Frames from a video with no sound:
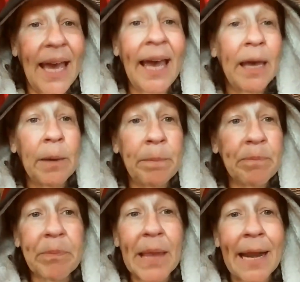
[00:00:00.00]
And
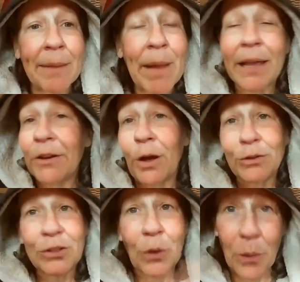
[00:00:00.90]
I'm not going to go
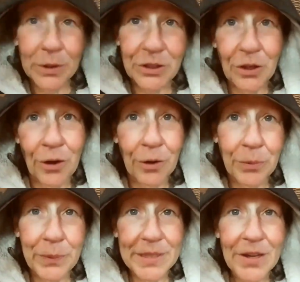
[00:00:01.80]
scorched earth
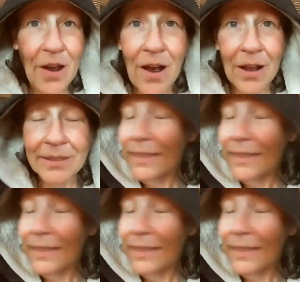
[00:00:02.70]
with the dogs.